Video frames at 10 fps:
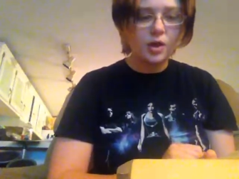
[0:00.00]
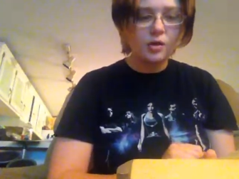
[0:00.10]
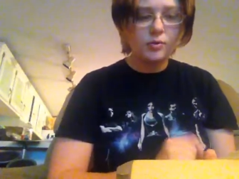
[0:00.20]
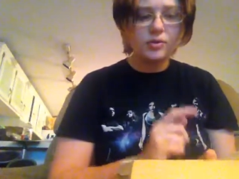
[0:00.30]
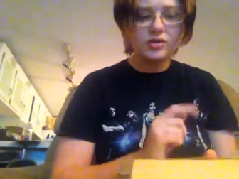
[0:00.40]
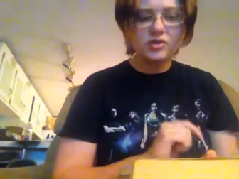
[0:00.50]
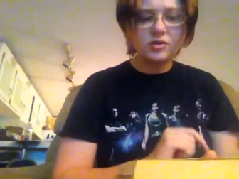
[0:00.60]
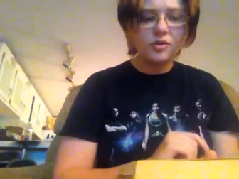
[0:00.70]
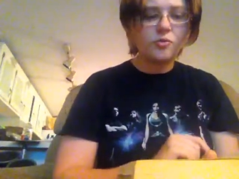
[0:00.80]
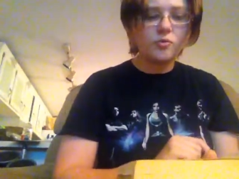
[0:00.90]
There were the,
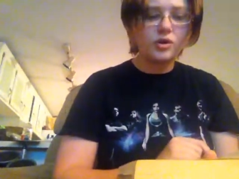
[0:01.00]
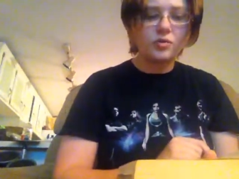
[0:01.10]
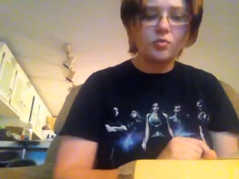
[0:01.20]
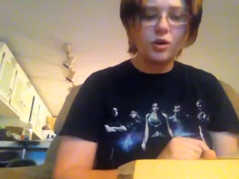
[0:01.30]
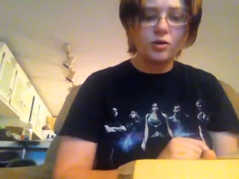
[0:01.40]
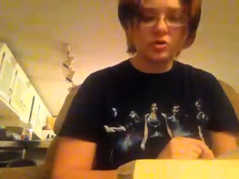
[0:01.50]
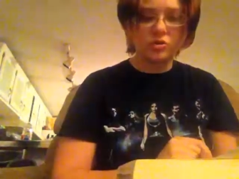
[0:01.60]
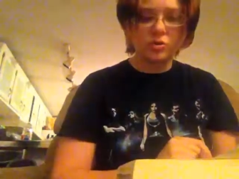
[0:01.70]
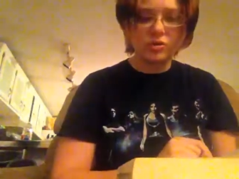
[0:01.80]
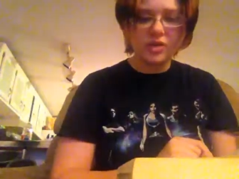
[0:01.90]
still the wood and water
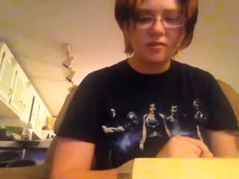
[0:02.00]
stores,